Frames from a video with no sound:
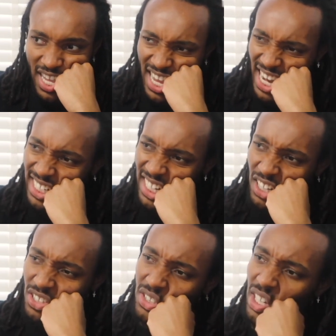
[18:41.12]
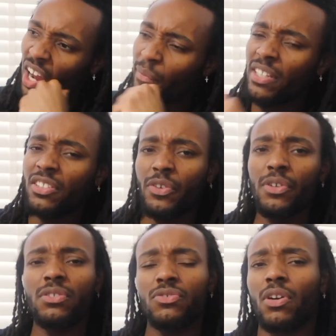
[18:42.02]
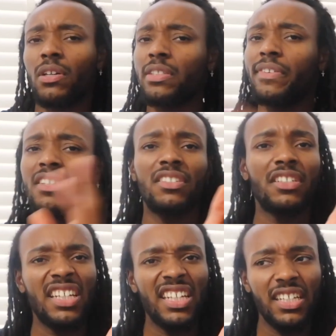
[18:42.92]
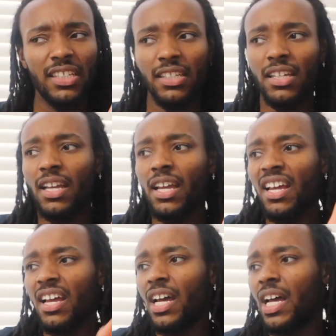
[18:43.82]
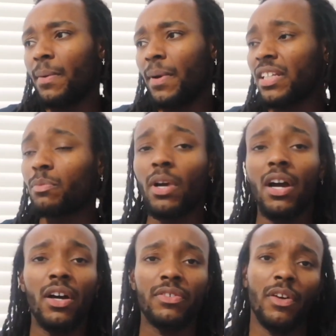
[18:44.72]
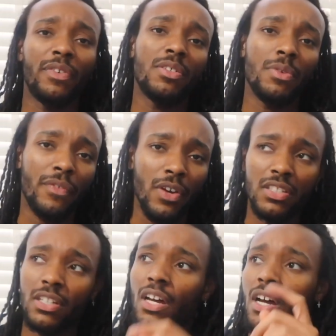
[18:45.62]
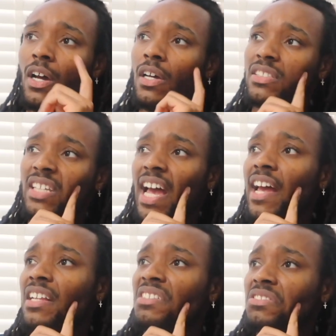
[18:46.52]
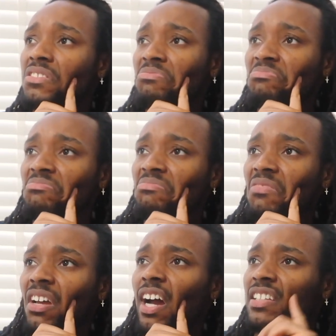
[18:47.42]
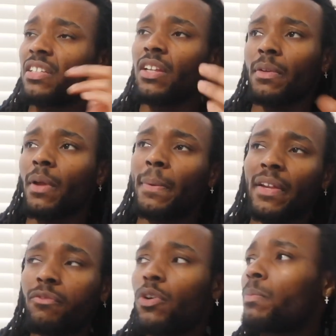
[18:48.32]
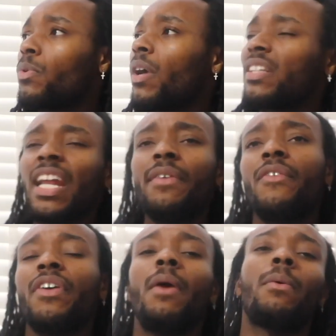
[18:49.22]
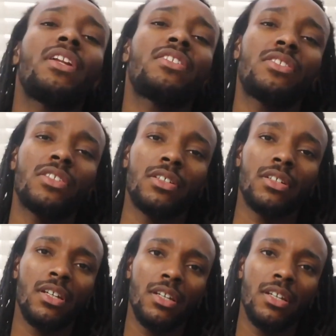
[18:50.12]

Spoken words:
And then I went to cruise control. I just finished the year. I did well. I finished with first class. And I played football. I did everything I wanted to do.